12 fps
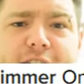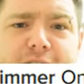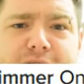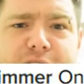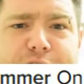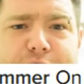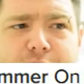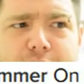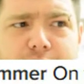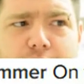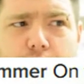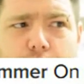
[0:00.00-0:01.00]
yourself
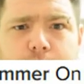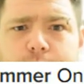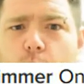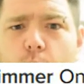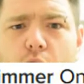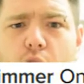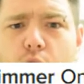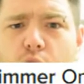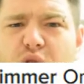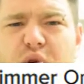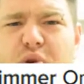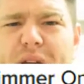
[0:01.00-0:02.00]
feeling low, what or
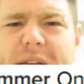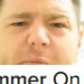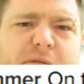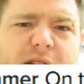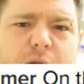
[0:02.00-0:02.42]
who keeps